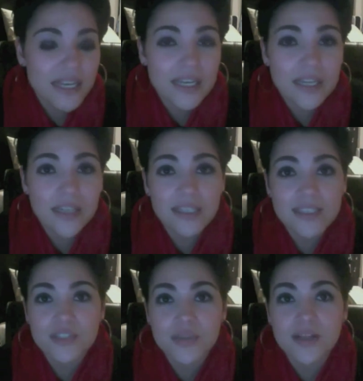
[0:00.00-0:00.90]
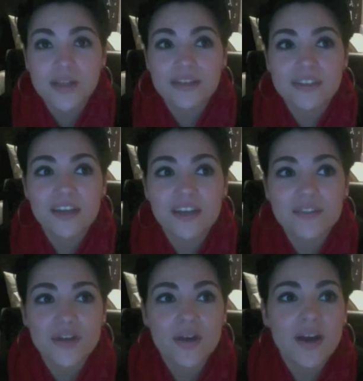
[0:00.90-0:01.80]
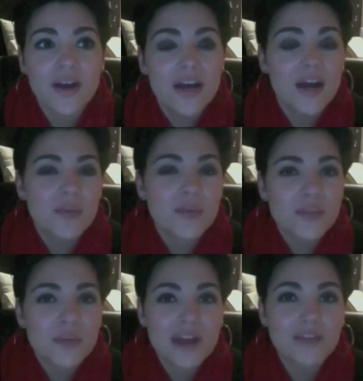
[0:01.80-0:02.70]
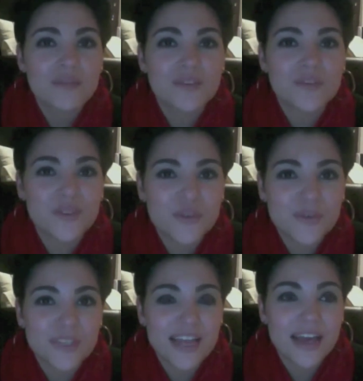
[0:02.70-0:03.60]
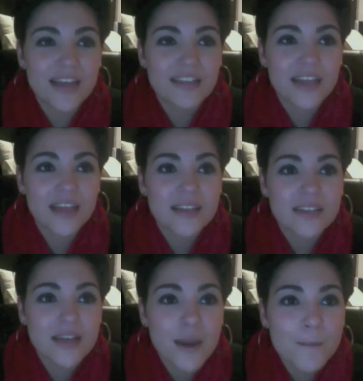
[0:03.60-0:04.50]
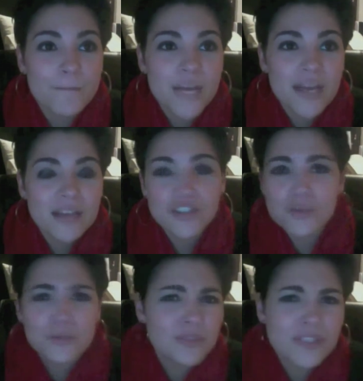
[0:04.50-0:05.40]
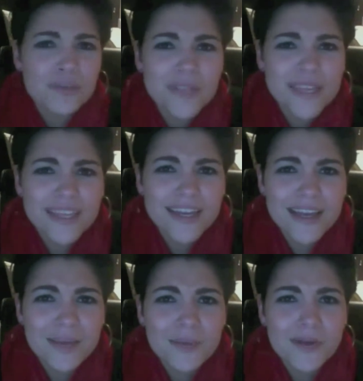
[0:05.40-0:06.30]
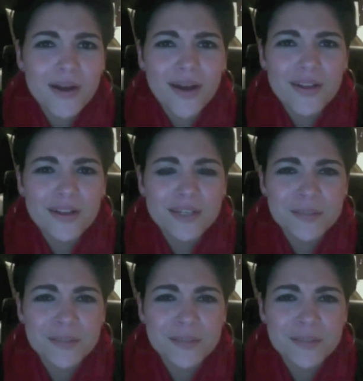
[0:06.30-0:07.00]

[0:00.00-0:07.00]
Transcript: and they teach you a lot of stuff. So I'm really proud of you for doing that. And um, do you still play that game at all or?